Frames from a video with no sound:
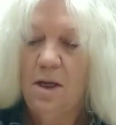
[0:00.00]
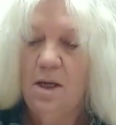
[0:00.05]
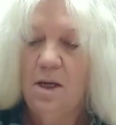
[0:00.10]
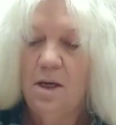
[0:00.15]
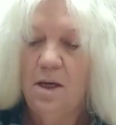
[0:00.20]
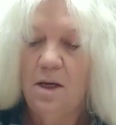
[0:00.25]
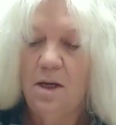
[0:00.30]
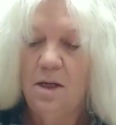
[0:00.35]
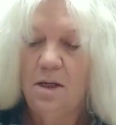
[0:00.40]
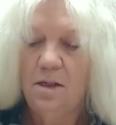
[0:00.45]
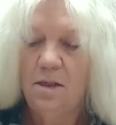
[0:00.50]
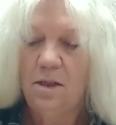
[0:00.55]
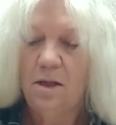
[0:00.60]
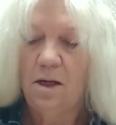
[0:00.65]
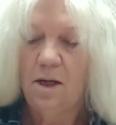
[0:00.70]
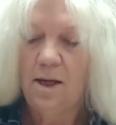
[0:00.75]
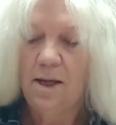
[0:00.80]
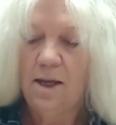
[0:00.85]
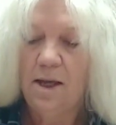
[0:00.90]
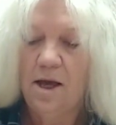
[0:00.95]
And
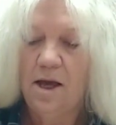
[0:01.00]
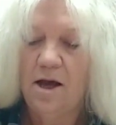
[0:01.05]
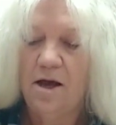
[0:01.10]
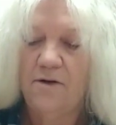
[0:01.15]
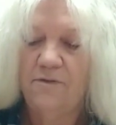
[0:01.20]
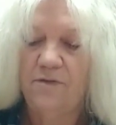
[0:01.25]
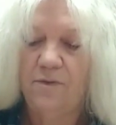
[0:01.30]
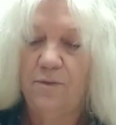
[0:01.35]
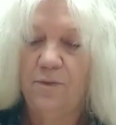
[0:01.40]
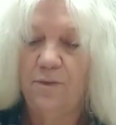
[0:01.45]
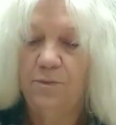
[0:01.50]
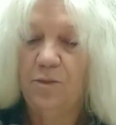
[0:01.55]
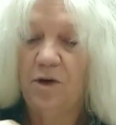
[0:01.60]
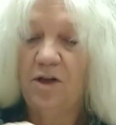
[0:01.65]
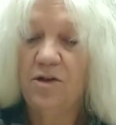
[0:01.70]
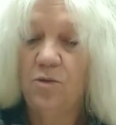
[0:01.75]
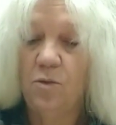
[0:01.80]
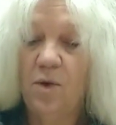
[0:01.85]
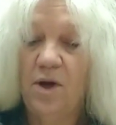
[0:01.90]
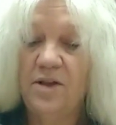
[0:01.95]
I have,
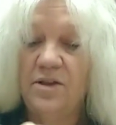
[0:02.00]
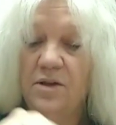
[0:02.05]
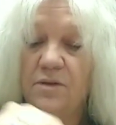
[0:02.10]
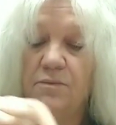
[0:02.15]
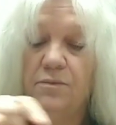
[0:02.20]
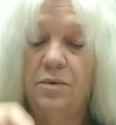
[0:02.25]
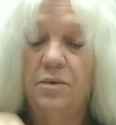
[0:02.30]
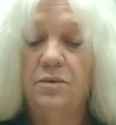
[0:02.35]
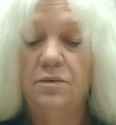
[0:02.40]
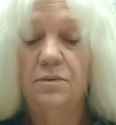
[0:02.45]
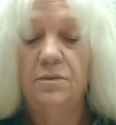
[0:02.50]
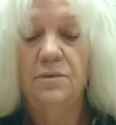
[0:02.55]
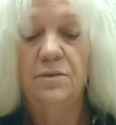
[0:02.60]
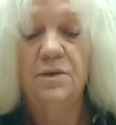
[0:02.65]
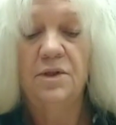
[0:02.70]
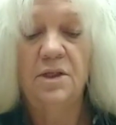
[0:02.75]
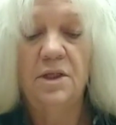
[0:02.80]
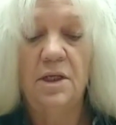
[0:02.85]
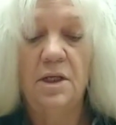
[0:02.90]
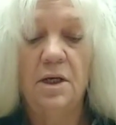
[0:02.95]
by the way, the
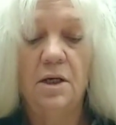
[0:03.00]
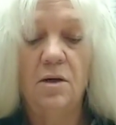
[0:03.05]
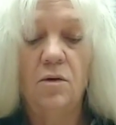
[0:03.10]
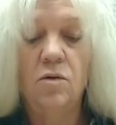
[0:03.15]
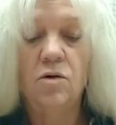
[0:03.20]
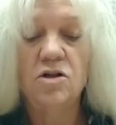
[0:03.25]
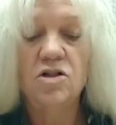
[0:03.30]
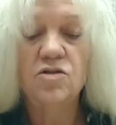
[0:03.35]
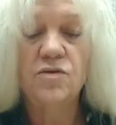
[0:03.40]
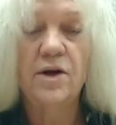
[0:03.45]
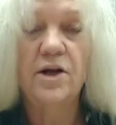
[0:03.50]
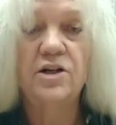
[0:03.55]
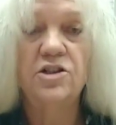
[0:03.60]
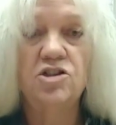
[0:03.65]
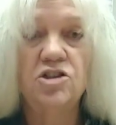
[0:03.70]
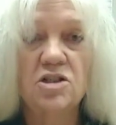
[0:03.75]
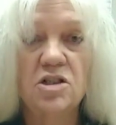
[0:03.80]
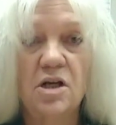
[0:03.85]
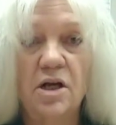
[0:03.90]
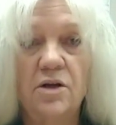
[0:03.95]

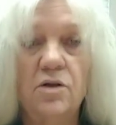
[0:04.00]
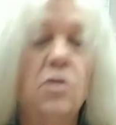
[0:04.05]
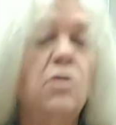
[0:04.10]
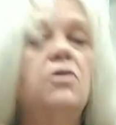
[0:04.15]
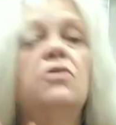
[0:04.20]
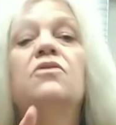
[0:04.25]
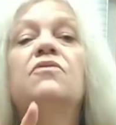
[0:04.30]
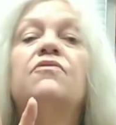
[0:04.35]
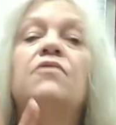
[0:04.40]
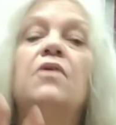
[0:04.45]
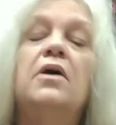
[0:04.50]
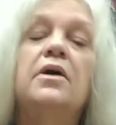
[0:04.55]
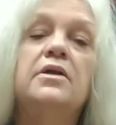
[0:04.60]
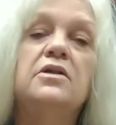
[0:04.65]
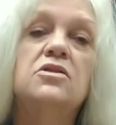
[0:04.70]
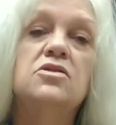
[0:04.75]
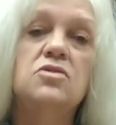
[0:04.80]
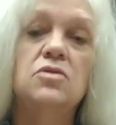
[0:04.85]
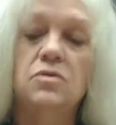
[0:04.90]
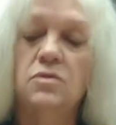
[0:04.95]
horseradish is kind of hard to
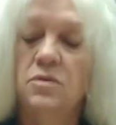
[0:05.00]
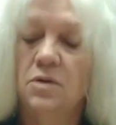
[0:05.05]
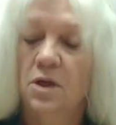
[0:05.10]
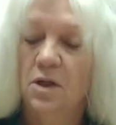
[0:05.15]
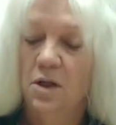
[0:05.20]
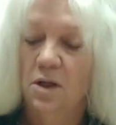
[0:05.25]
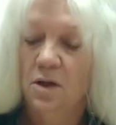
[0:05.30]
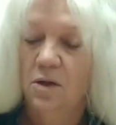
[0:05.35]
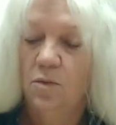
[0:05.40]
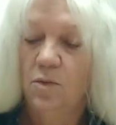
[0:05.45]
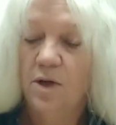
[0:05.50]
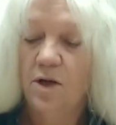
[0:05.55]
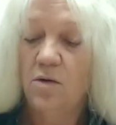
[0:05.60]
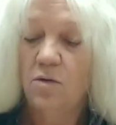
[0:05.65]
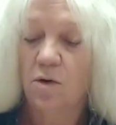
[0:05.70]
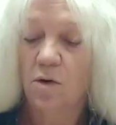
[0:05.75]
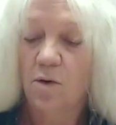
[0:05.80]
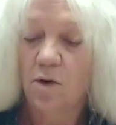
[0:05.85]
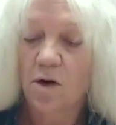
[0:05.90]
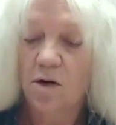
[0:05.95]
find, so we
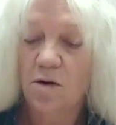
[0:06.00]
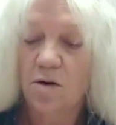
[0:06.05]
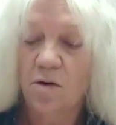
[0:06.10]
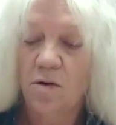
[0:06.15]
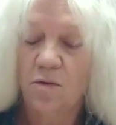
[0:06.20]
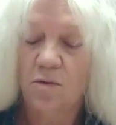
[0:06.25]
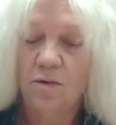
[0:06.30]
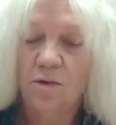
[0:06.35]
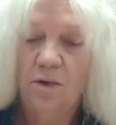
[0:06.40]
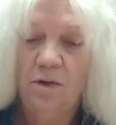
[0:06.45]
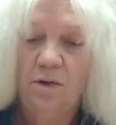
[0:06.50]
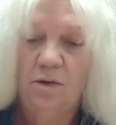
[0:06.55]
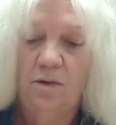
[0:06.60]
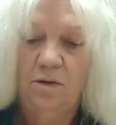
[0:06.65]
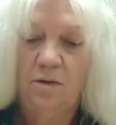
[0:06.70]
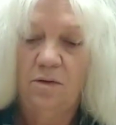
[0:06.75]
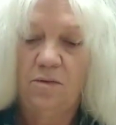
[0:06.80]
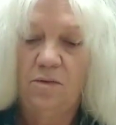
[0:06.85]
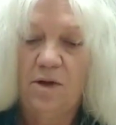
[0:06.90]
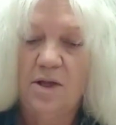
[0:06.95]
grow our own.
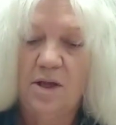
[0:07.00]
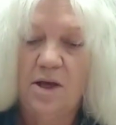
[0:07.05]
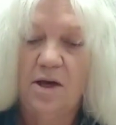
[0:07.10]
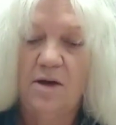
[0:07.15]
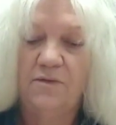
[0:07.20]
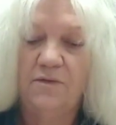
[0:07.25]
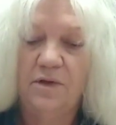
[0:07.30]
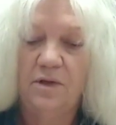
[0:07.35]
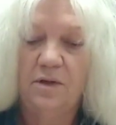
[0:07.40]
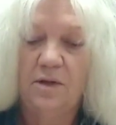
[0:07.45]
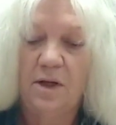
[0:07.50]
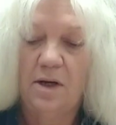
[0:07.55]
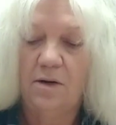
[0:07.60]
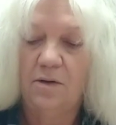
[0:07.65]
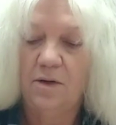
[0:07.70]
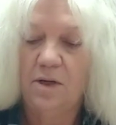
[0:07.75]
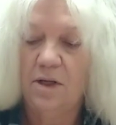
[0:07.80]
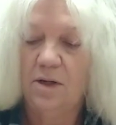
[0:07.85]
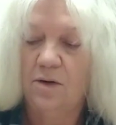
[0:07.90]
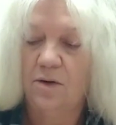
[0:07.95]
We have it
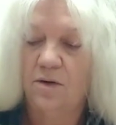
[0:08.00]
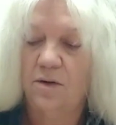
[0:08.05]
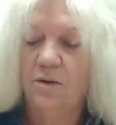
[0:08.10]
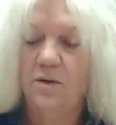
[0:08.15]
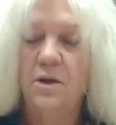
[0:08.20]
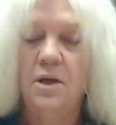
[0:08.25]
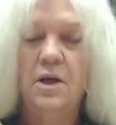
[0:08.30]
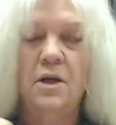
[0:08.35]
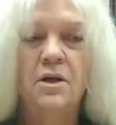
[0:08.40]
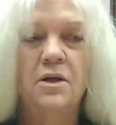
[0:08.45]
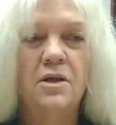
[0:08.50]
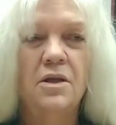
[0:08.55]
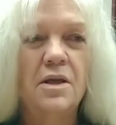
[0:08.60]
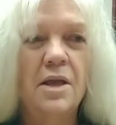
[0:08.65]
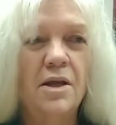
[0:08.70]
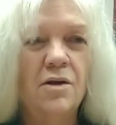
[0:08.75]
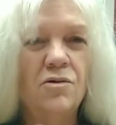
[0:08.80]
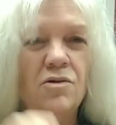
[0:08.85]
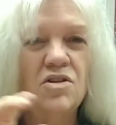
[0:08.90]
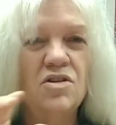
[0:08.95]
out here. You
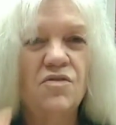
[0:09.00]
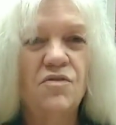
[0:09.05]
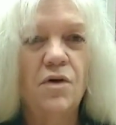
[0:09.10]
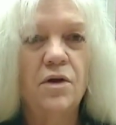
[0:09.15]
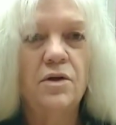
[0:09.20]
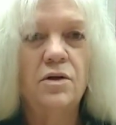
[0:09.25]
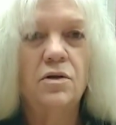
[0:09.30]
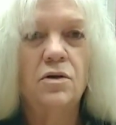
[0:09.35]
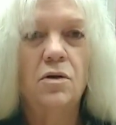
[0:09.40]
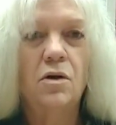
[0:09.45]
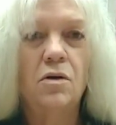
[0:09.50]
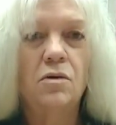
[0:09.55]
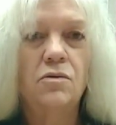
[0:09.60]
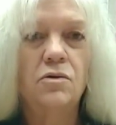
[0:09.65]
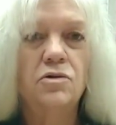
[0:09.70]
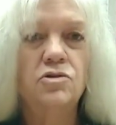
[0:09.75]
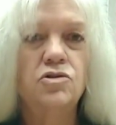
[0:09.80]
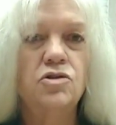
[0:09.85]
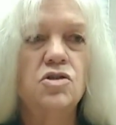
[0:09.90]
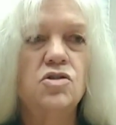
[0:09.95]
can't always find it at all
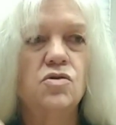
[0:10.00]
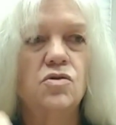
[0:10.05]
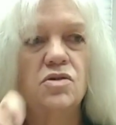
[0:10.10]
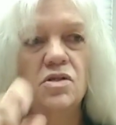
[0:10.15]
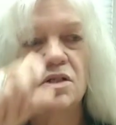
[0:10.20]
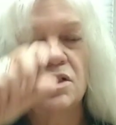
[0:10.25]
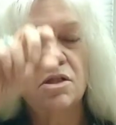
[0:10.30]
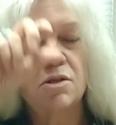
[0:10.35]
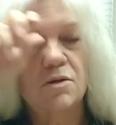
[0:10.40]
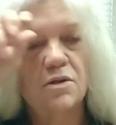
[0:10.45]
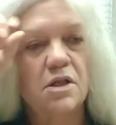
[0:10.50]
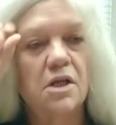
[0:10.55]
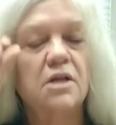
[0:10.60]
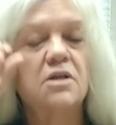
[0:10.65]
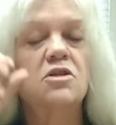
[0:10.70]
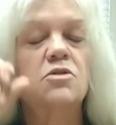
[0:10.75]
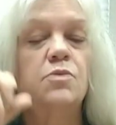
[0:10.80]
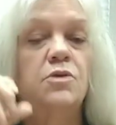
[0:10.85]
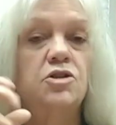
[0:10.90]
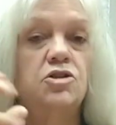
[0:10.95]
grocery stores,
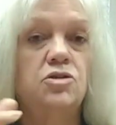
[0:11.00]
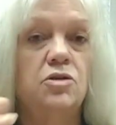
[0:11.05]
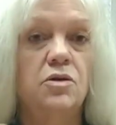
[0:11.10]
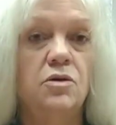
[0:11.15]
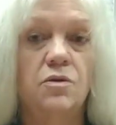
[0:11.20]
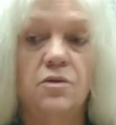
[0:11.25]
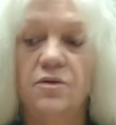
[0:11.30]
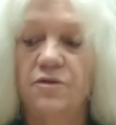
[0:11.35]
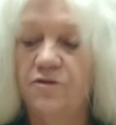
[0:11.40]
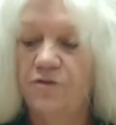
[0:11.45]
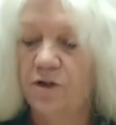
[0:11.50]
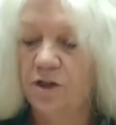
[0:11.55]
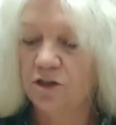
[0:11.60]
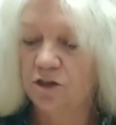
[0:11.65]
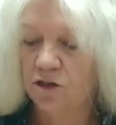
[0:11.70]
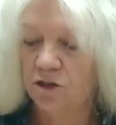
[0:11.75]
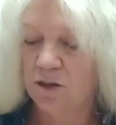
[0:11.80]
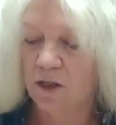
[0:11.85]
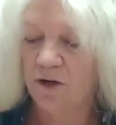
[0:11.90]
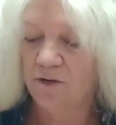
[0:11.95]
especially, the
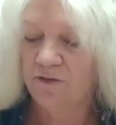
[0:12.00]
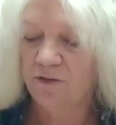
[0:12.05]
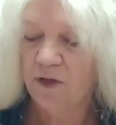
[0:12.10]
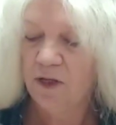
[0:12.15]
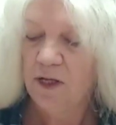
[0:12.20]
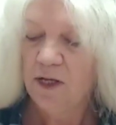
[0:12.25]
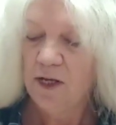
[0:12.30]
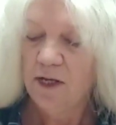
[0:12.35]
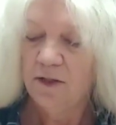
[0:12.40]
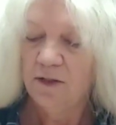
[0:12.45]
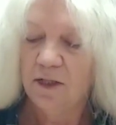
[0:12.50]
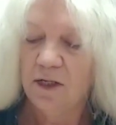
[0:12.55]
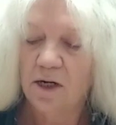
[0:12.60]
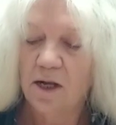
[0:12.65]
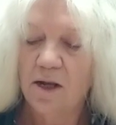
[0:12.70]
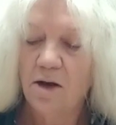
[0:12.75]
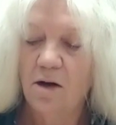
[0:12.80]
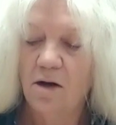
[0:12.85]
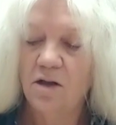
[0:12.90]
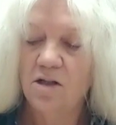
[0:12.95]
fresh stuff. Then
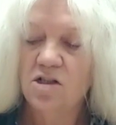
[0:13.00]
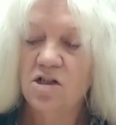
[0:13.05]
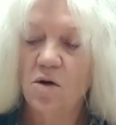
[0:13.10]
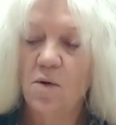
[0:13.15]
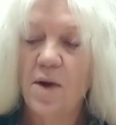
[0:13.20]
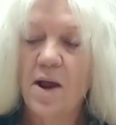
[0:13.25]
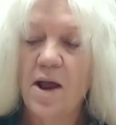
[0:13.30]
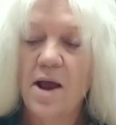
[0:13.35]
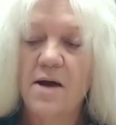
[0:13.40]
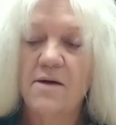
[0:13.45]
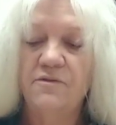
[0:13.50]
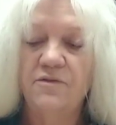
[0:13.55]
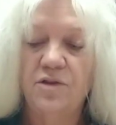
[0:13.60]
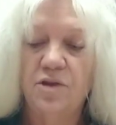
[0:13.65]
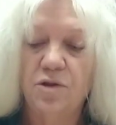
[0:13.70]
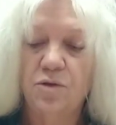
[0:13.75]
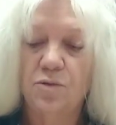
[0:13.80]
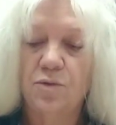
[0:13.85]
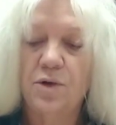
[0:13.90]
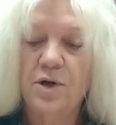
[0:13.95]
I also have
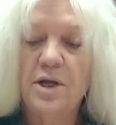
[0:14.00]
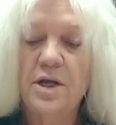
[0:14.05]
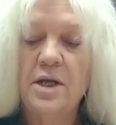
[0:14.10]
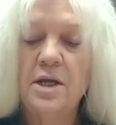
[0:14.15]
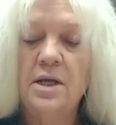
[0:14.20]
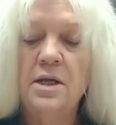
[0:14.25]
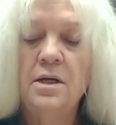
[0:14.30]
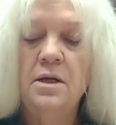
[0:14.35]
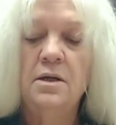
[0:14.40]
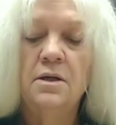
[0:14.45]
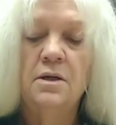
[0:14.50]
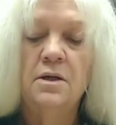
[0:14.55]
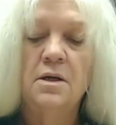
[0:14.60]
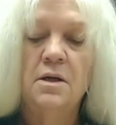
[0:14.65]
3